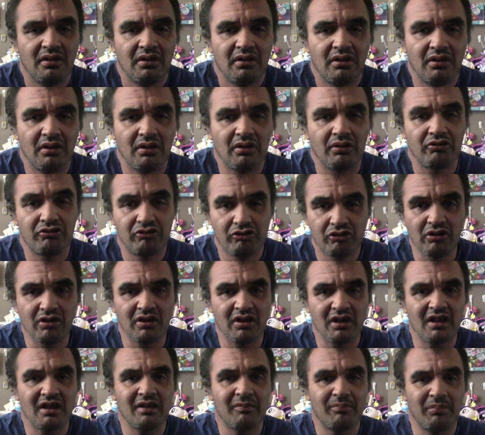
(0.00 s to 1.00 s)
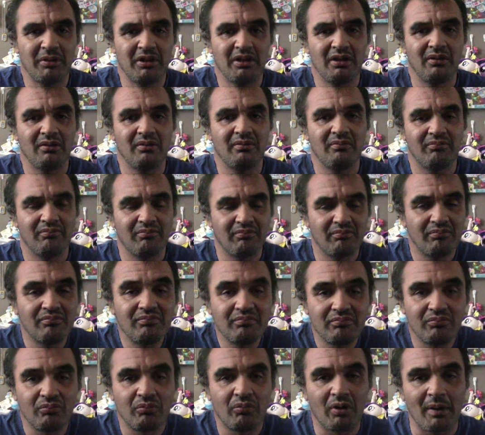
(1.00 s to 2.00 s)
You know, should it be
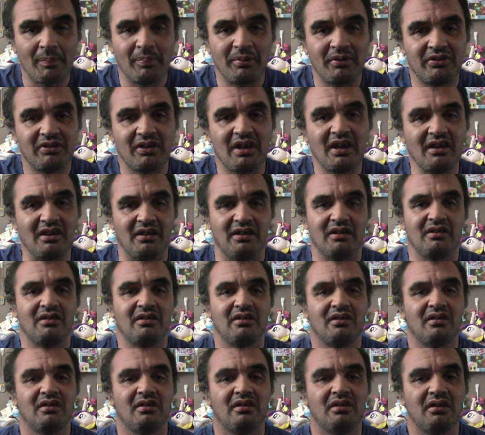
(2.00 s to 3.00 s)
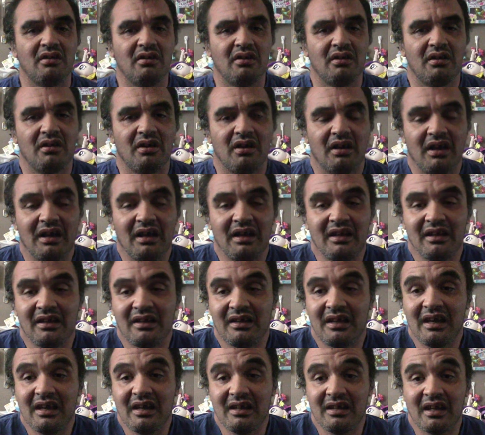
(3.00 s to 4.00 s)
represented? And
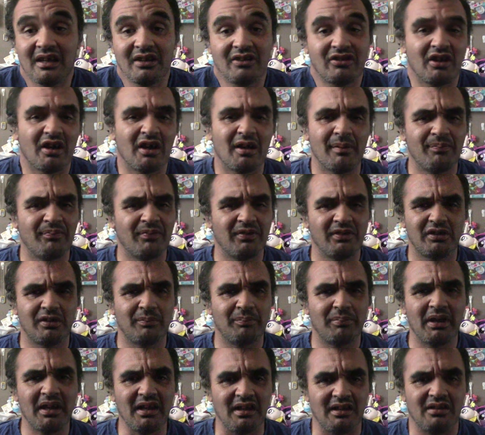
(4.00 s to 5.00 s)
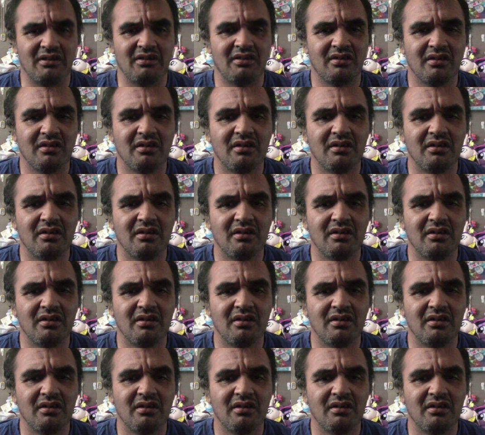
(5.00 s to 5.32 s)
again, that's up for debate.